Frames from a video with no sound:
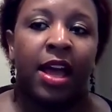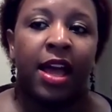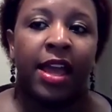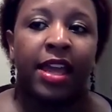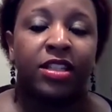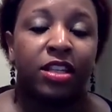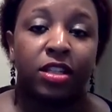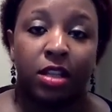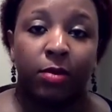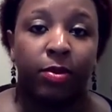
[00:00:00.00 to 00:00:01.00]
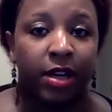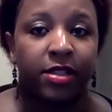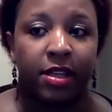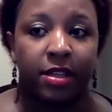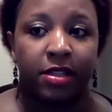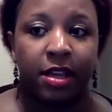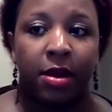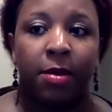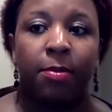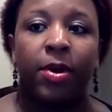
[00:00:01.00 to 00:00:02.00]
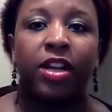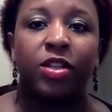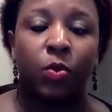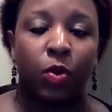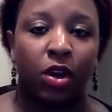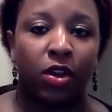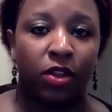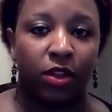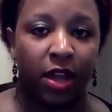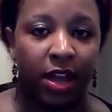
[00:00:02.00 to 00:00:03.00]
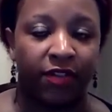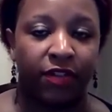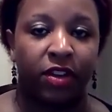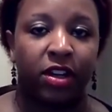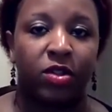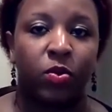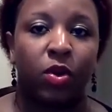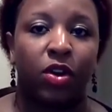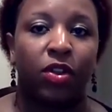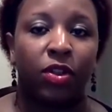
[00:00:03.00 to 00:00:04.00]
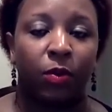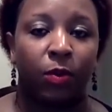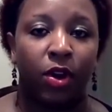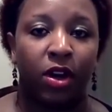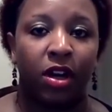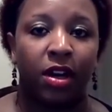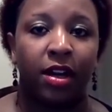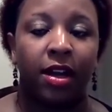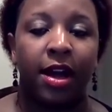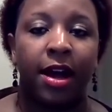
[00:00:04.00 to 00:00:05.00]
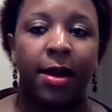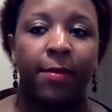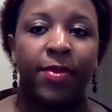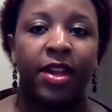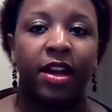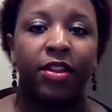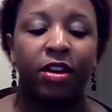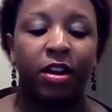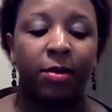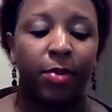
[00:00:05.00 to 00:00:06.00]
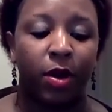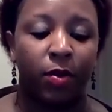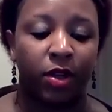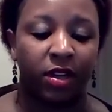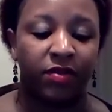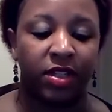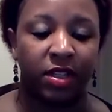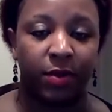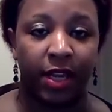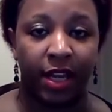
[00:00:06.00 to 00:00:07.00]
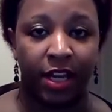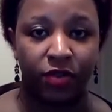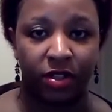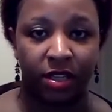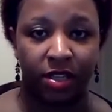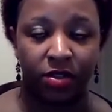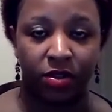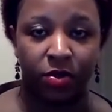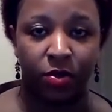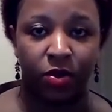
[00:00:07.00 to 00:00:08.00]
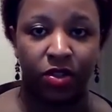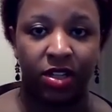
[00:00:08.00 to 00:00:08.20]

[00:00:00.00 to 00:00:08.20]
It's a slow process, but it's worth the effort, it's worth the work. The other component of dealing with gastrointestinal disorders